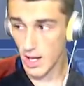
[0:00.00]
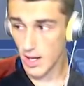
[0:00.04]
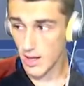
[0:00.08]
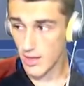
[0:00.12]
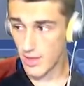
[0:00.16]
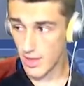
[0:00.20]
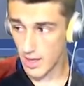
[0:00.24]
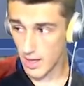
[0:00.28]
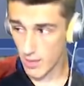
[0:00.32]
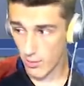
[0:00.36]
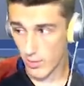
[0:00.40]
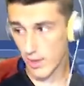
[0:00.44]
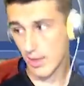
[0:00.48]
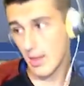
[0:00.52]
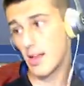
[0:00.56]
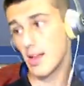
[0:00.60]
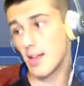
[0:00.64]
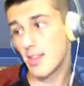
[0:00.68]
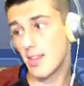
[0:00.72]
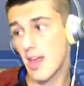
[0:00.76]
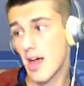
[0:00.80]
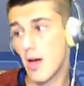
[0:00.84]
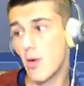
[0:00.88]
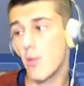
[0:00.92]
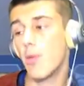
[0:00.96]
Then we link
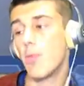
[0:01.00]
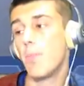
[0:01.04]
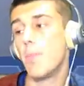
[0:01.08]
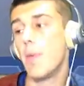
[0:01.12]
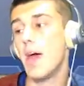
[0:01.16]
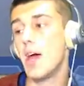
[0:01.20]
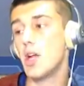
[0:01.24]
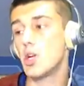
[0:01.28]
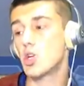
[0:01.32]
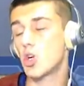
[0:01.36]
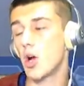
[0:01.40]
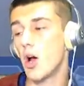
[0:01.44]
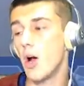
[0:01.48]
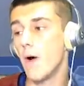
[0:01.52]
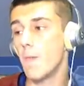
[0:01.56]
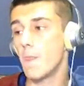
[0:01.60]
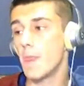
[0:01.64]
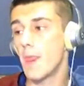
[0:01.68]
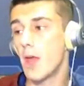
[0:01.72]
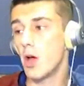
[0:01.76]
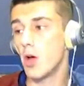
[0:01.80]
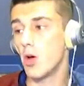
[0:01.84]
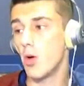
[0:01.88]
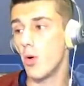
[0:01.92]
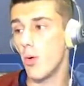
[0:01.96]
that with Pedro,
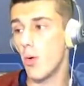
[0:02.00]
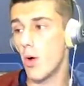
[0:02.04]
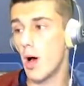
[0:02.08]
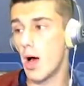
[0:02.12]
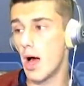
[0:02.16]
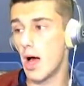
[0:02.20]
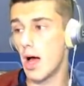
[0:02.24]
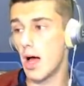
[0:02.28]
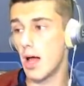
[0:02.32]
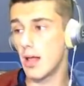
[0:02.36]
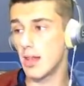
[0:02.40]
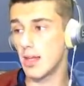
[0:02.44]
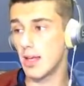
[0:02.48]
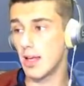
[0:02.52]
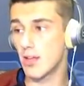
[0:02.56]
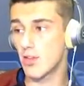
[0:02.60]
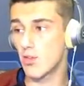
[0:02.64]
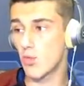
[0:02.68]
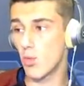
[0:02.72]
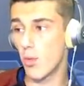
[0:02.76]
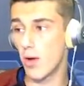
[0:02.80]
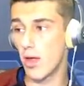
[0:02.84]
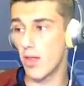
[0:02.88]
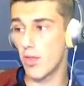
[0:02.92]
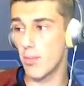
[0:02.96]
who uh, links
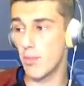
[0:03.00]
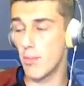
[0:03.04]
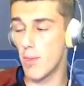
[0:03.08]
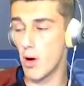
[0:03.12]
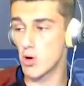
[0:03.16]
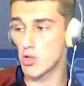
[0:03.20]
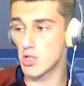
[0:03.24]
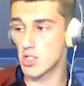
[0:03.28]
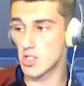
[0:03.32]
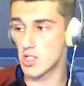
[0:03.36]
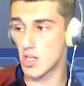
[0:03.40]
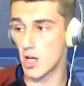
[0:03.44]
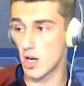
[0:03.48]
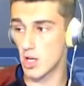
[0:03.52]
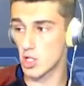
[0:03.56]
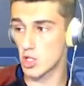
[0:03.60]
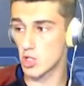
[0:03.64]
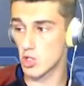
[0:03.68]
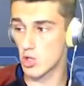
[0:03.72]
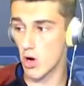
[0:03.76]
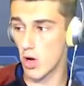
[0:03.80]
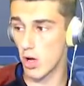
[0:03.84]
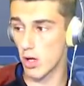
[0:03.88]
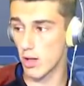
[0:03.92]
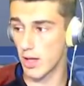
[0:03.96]
with Moses on a
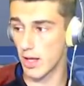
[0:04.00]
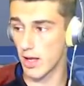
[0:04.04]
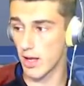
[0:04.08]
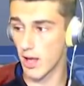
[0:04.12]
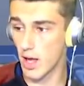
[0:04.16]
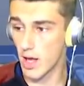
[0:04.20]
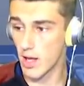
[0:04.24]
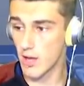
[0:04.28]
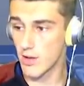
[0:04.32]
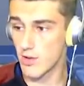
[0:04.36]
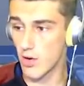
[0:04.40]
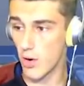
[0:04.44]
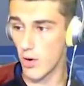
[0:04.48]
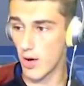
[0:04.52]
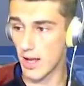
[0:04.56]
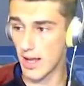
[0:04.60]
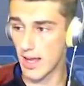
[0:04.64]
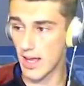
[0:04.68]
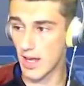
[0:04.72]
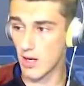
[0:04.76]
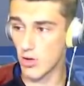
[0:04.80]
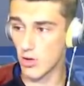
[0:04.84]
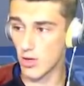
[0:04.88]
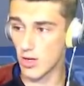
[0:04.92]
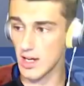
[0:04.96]
strong link. So
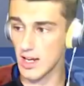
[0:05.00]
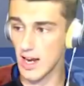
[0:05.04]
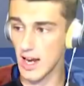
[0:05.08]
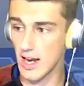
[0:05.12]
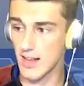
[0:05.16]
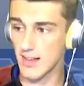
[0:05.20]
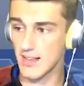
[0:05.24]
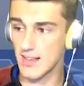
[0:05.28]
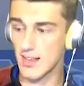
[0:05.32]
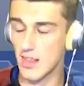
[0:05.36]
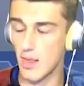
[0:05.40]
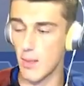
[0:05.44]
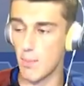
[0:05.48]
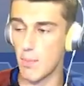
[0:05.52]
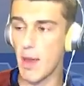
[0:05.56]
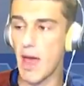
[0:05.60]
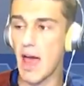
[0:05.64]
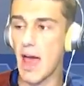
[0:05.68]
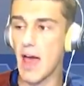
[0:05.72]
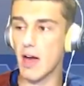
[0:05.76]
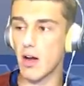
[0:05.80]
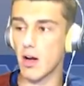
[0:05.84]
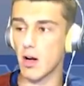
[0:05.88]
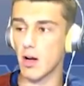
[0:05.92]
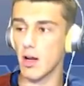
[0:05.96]
again, you can kind of see the
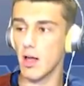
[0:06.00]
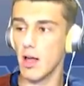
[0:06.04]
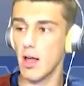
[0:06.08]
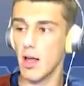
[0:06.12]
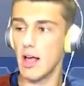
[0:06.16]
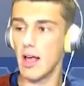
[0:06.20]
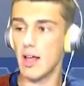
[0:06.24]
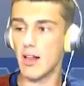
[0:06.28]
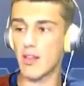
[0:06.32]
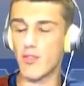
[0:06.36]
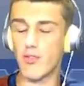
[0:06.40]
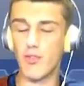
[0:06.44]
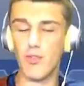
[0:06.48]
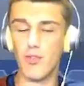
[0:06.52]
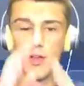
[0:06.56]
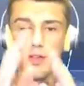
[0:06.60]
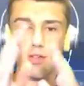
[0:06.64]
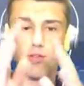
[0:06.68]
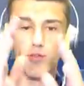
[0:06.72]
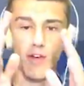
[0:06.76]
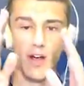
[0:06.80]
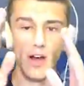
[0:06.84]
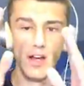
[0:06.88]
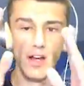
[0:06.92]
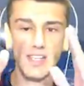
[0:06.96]
pattern. It's
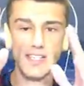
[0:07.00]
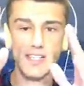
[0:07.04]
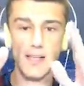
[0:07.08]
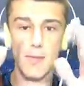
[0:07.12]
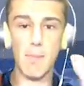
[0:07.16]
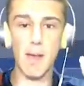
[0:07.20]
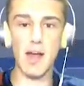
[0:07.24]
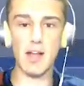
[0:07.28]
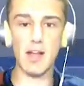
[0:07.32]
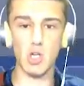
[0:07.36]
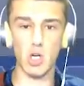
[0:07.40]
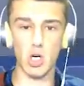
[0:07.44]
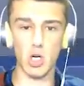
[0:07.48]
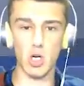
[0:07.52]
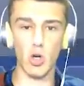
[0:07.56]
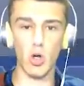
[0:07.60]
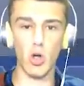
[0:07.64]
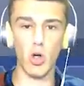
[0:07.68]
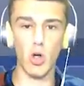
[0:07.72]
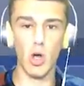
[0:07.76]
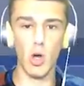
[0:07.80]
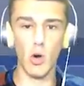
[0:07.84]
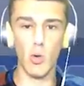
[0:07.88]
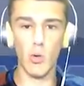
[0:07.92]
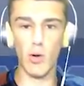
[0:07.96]
it's very
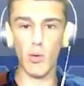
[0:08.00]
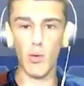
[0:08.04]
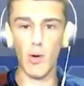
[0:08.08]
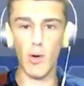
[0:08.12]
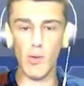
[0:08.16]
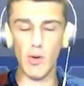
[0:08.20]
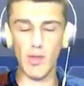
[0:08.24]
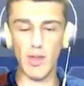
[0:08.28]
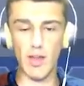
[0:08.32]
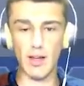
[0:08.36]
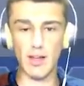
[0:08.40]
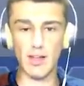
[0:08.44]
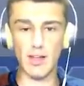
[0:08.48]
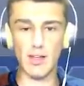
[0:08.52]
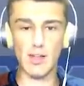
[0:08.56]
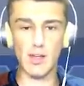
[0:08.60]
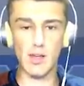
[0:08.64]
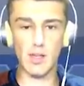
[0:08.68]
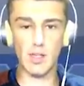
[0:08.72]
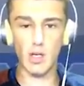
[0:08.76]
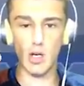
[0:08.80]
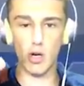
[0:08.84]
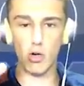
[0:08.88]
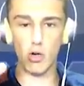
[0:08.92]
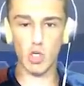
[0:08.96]
symmetrical. We went with a
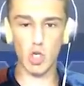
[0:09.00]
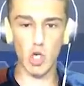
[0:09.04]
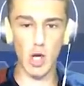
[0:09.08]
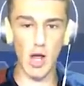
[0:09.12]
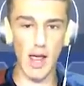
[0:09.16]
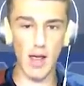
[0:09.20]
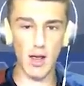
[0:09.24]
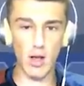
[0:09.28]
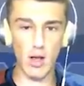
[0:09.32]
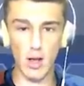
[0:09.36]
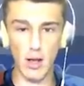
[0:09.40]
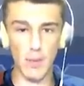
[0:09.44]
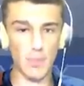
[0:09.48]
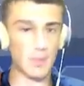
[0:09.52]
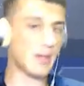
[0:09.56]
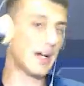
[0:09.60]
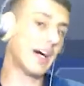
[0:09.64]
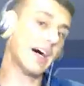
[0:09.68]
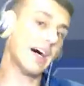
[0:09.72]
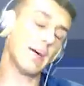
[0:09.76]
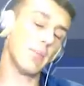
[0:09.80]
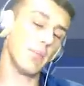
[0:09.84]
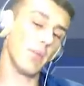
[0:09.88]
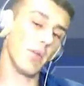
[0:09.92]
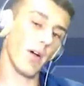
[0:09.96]
you know triangle up
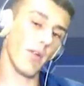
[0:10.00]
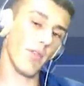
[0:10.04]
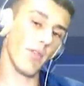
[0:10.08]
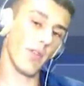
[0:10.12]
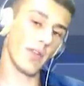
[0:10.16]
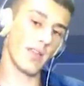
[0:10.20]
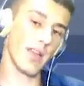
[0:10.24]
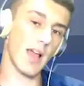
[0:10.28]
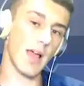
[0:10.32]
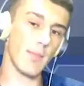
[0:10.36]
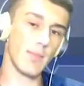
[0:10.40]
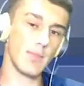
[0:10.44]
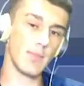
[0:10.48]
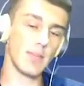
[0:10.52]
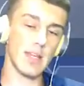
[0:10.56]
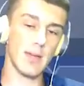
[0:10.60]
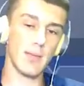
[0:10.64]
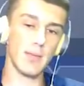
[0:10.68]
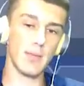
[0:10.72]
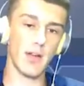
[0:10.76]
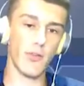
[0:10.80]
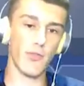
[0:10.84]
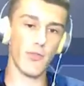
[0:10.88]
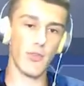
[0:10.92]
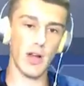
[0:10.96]
top of the same
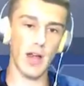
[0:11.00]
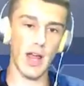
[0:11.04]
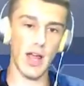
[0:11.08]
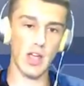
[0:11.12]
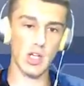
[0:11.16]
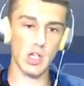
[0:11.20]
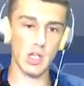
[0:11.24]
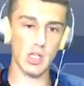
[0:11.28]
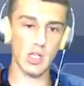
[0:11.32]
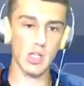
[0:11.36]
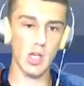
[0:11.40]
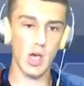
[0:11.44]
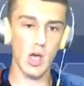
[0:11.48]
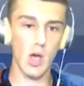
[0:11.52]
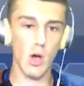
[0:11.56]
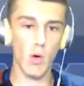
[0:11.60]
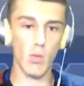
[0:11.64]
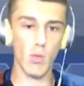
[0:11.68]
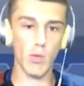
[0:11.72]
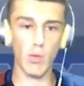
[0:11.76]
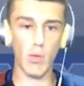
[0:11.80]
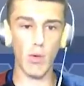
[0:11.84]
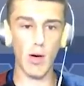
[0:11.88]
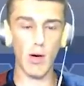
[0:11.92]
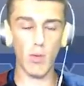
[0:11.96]
team, different nations.
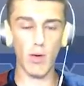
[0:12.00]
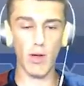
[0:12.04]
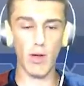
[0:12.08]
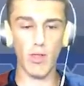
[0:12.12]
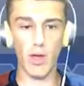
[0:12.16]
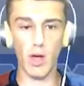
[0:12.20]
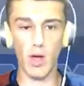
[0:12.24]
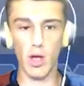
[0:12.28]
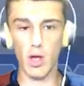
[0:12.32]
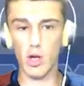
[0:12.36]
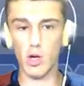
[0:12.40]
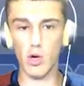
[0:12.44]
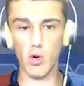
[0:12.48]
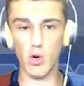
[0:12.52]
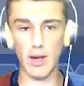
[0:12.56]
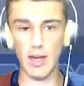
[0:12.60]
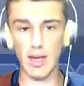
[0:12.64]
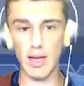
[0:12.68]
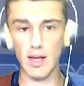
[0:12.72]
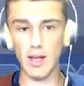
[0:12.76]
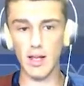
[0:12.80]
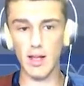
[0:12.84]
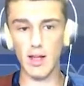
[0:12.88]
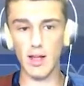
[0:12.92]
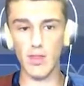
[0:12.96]
We went with
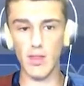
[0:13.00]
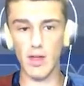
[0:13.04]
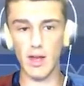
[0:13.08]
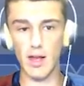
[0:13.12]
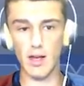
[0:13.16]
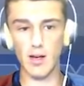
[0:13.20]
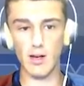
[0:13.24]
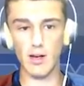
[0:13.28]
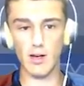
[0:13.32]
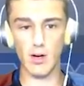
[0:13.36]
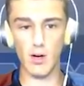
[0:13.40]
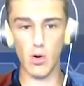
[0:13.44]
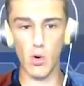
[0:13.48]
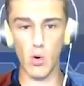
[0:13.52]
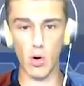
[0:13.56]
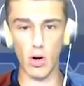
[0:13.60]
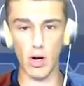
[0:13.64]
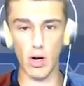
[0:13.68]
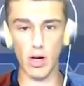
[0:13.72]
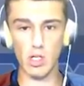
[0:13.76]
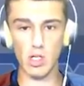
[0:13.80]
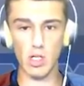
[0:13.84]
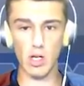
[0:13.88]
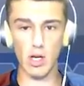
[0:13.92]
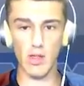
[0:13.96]
green and then
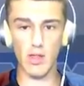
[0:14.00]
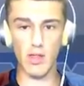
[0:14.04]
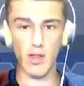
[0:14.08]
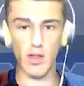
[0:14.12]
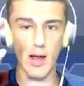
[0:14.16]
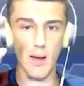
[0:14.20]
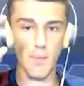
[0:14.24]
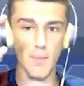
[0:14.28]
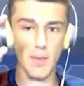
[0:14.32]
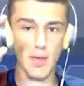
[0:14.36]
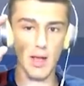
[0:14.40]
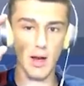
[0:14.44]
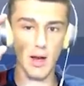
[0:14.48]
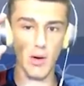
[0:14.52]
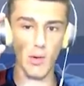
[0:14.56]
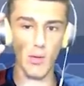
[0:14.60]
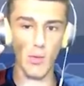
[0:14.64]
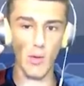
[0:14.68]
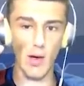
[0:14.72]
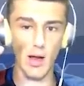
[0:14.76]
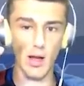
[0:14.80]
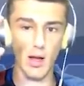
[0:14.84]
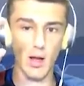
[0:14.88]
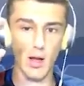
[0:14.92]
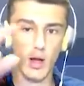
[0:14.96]
orange, and then up here we
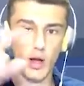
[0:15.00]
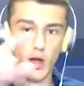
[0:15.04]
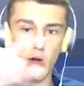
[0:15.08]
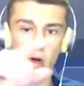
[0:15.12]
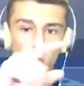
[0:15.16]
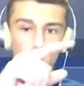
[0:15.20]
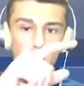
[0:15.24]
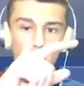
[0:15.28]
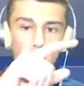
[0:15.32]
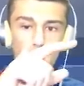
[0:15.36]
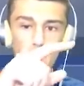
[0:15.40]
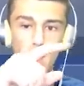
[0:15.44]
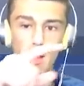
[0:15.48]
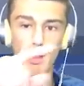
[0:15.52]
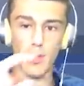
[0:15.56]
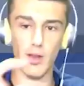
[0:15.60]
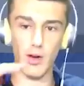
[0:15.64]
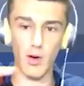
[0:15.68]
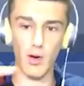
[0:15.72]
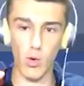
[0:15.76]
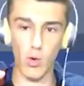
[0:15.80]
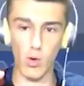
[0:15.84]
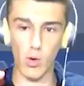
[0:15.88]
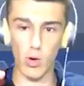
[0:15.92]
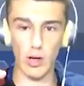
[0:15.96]
went green, and then
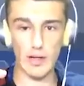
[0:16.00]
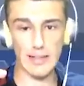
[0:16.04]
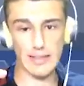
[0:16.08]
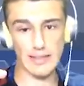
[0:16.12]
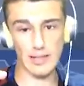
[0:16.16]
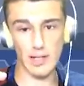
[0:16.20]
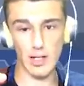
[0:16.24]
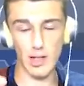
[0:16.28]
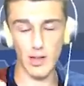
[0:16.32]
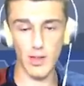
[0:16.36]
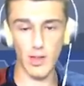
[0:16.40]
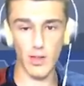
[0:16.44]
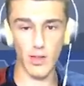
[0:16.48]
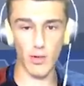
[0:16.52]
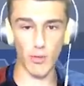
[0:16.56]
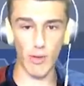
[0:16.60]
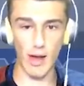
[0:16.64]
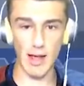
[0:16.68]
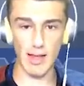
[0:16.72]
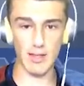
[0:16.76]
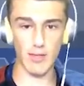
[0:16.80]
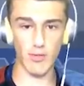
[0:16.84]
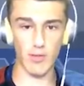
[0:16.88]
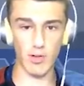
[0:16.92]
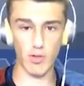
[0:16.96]
orange. And then the
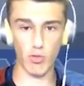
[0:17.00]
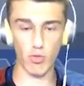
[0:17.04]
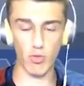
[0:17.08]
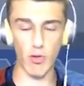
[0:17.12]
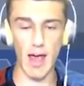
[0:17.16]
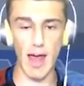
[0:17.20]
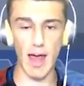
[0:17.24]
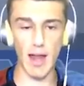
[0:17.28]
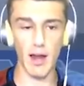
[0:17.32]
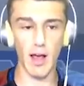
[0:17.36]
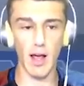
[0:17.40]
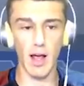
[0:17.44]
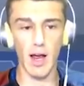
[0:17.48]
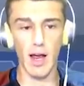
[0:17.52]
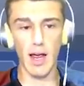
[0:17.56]
rest of it's red.